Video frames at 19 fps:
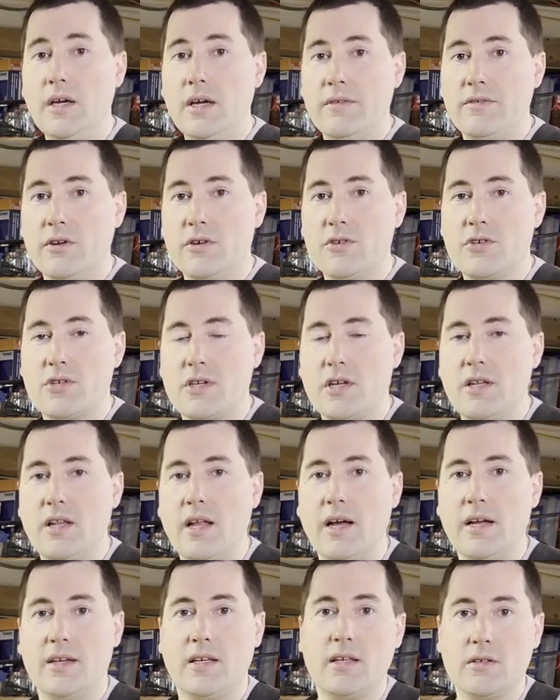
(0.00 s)
if you're interested in
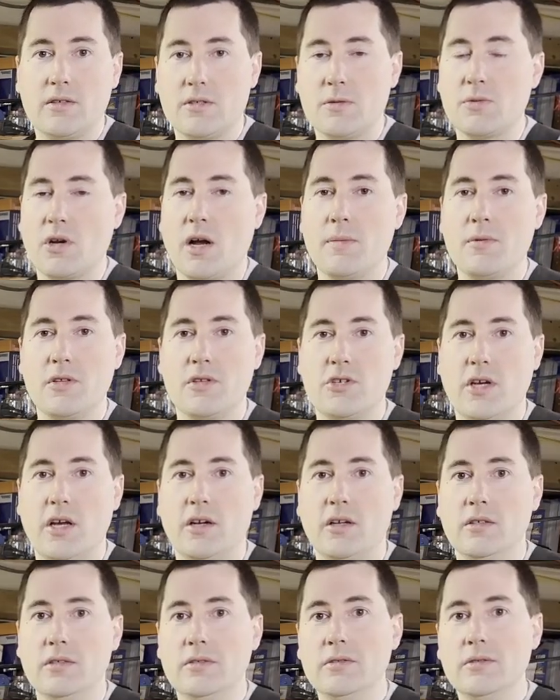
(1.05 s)
that, subscribe to the
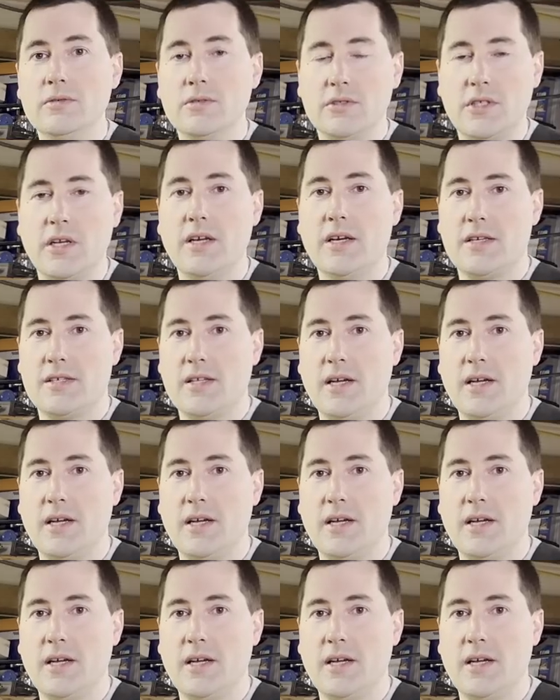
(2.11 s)
channel. See you next